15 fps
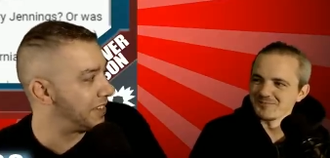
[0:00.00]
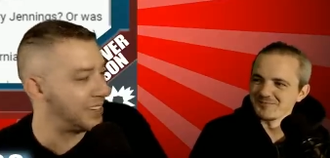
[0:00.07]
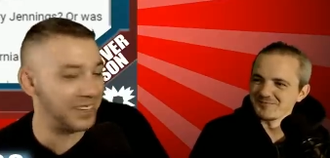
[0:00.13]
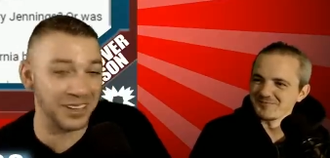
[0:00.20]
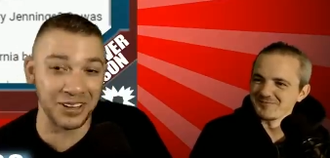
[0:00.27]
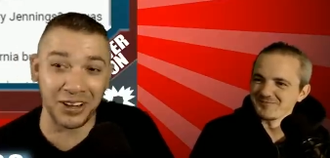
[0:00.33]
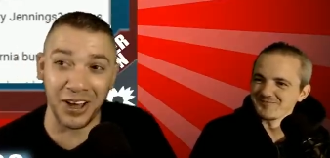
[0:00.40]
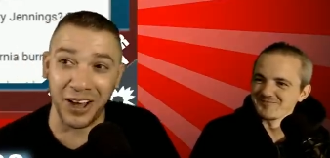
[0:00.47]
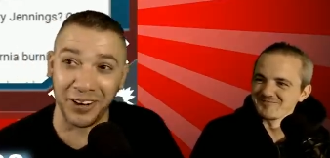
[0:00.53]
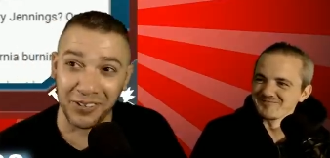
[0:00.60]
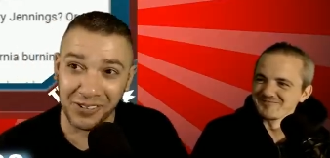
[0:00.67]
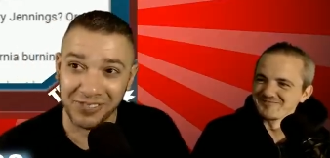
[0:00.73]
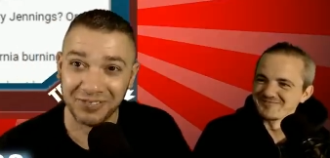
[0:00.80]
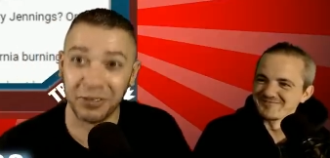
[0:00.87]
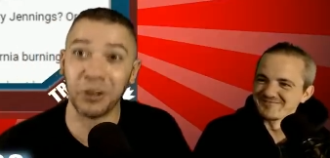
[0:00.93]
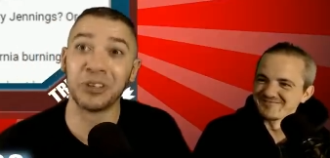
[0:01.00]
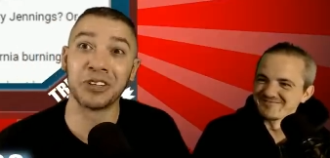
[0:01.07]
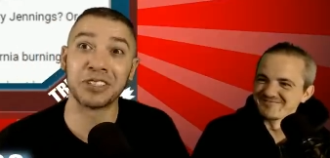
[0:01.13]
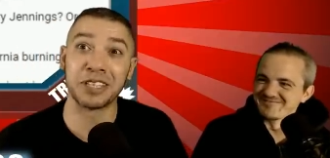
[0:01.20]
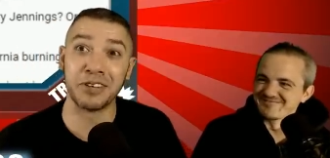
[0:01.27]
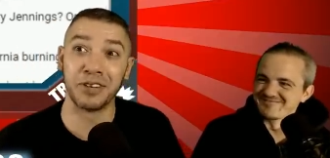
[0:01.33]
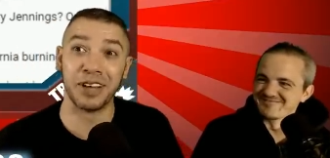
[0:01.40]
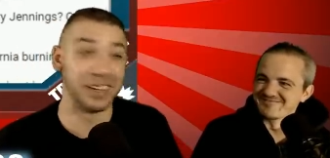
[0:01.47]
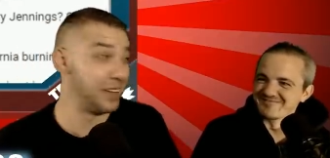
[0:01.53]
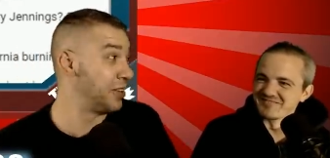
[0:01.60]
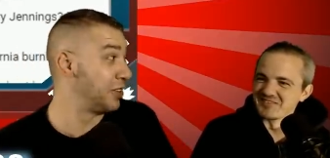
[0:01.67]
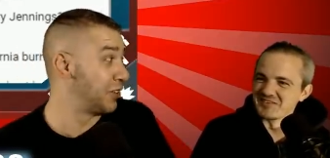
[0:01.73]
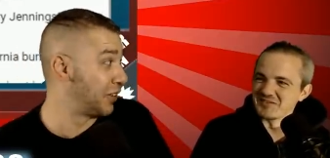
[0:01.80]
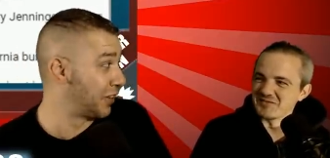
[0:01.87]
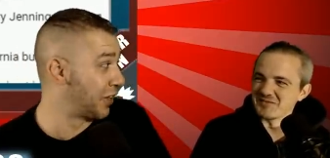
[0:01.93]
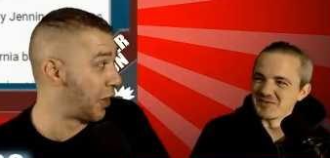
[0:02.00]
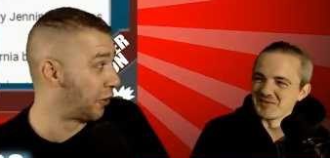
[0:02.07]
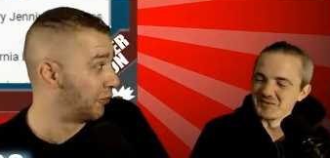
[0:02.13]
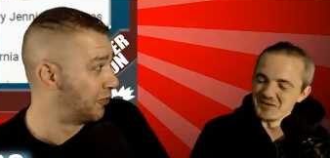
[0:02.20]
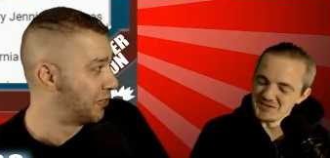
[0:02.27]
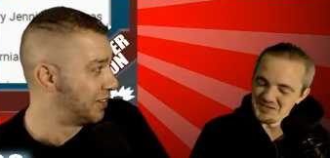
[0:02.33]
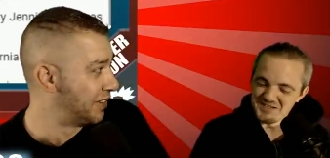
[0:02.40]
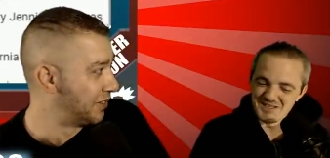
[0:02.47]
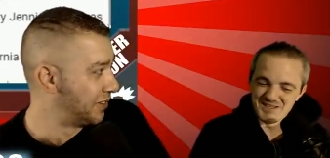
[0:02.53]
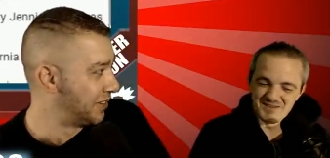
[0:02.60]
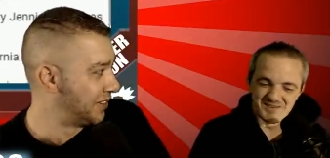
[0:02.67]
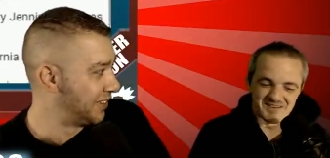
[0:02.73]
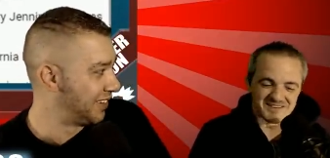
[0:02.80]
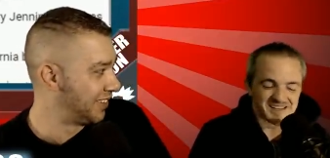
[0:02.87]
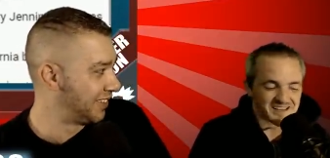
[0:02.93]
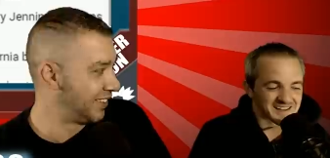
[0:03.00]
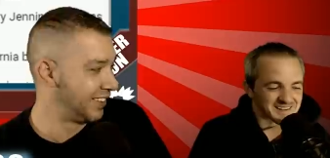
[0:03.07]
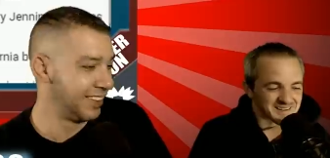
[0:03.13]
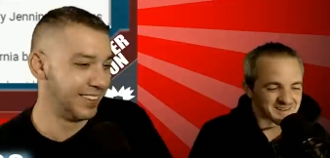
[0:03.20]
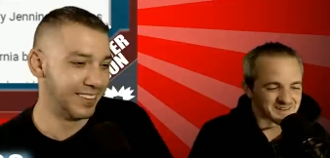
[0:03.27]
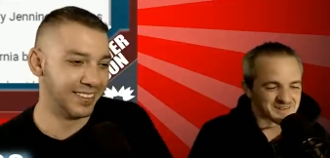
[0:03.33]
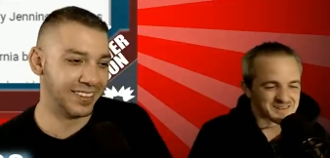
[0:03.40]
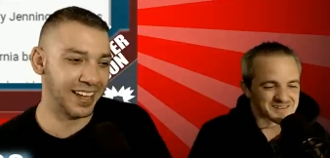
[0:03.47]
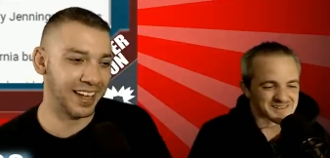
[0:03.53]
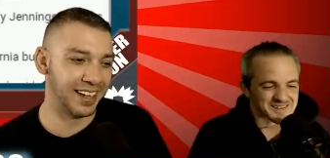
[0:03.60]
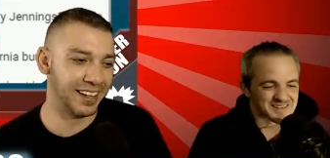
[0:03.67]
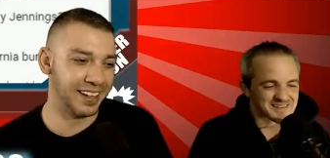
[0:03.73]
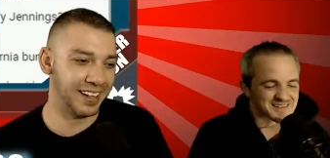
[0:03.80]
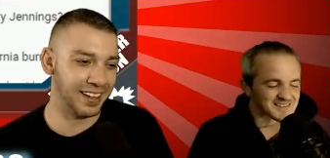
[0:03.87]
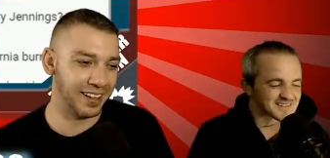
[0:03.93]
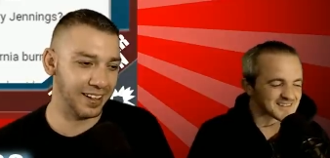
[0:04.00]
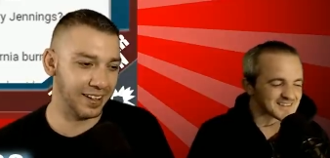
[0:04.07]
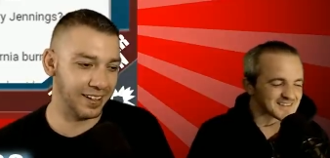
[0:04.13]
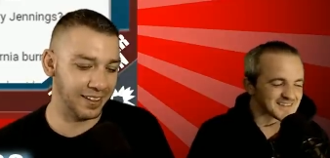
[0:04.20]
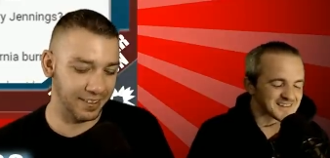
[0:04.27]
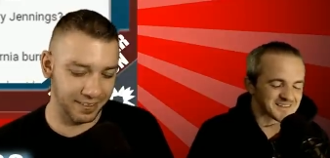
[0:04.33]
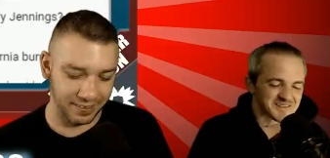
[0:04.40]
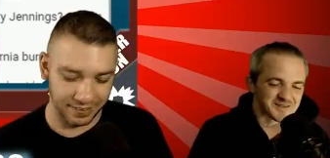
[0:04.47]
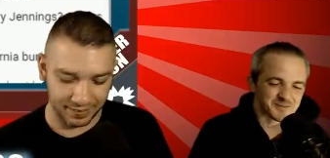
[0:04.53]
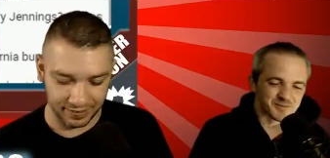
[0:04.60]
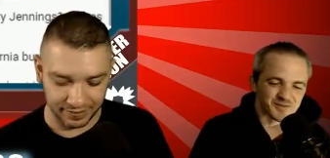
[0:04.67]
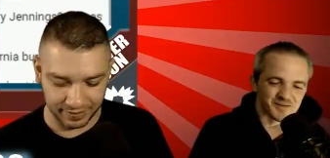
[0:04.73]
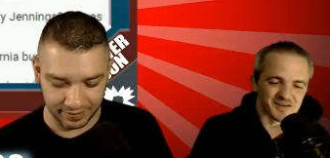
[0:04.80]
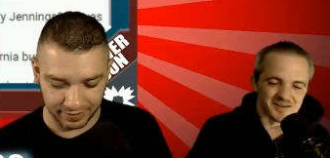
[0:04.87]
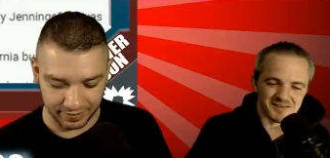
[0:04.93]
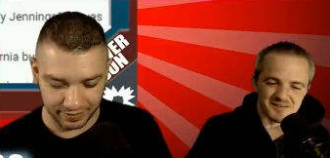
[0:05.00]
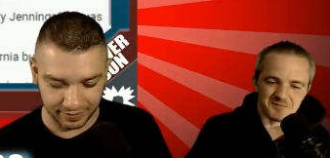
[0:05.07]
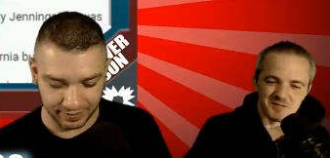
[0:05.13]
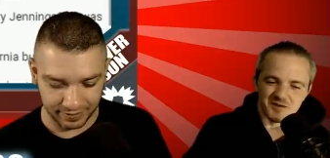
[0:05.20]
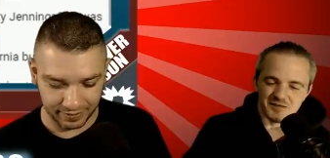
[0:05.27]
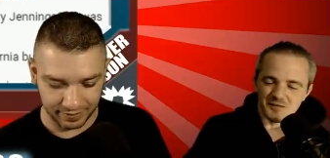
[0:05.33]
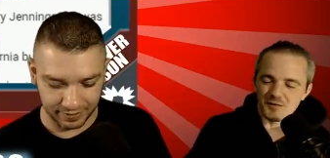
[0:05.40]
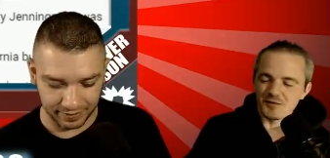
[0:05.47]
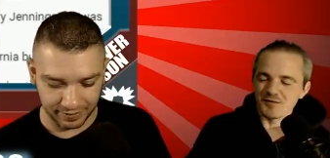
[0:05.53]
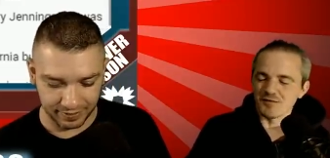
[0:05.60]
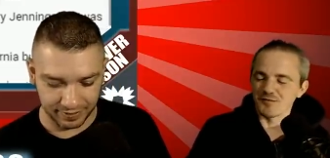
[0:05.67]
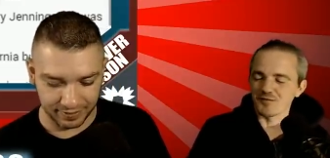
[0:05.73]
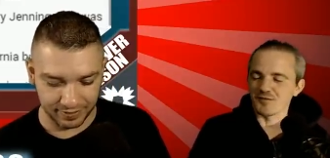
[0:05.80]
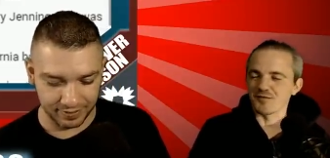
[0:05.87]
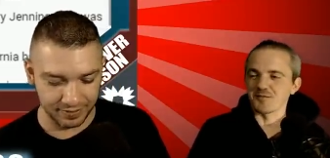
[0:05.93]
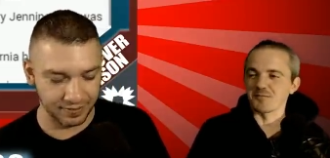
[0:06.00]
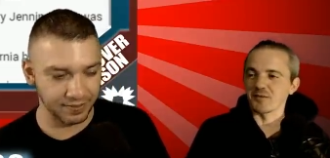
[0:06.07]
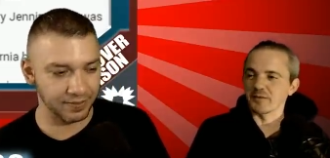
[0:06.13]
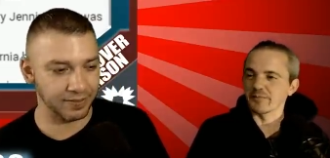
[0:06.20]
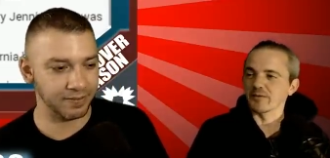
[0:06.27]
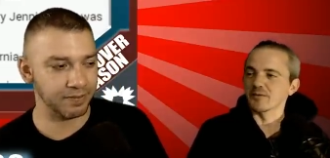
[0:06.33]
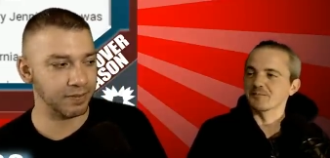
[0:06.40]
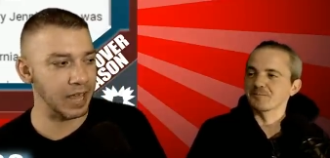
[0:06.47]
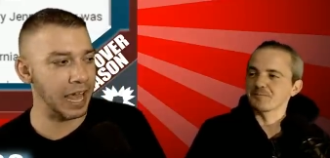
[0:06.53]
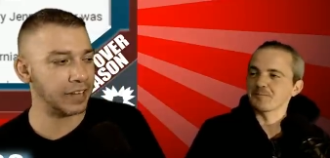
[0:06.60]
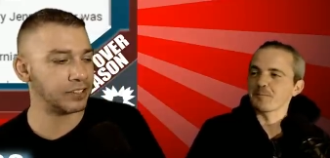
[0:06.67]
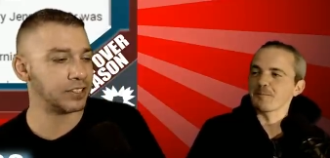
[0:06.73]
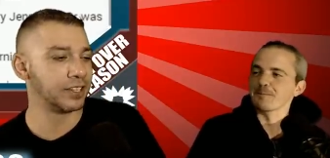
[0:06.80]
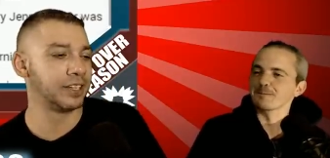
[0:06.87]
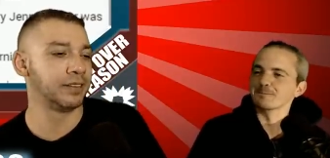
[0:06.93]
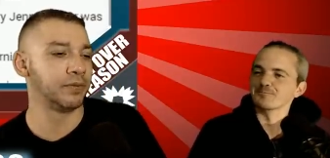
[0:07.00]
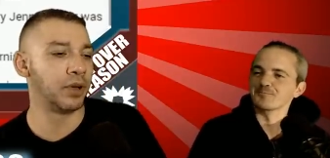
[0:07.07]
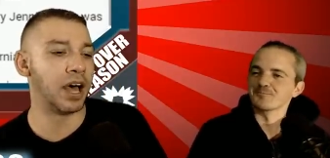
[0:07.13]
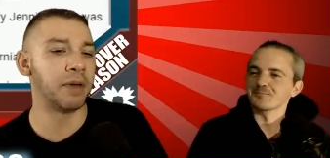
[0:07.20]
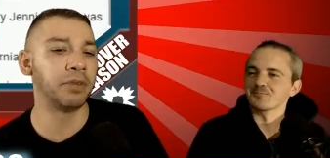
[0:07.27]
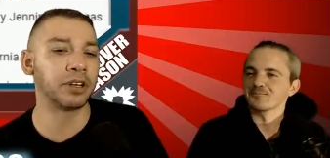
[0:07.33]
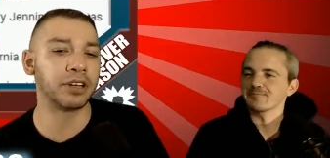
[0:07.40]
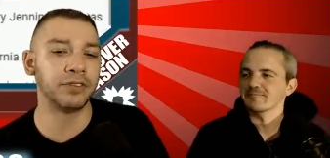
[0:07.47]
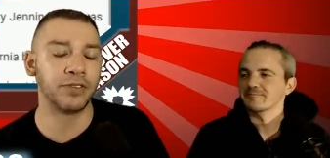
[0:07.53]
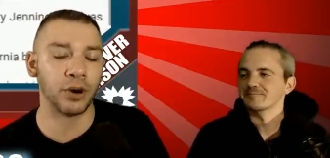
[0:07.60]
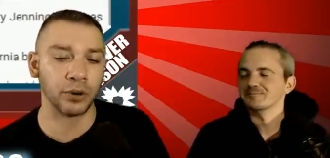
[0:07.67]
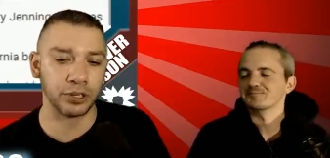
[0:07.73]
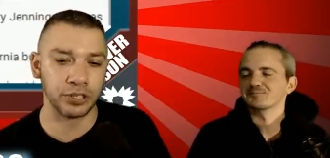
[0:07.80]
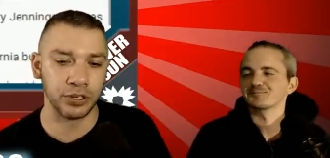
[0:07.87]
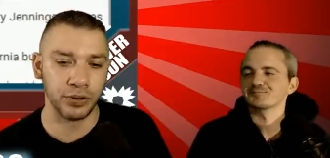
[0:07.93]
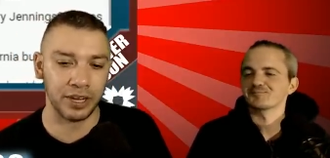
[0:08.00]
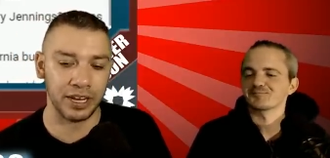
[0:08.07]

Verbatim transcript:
Speaker 1: you know, we'll just leave it at we'll, you know. we'll just
Speaker 2: leave it at that. You know, it yeah. it uh, it could provide some catharsis for some people.
Speaker 1: Excellent. Well, I'm looking forward to it,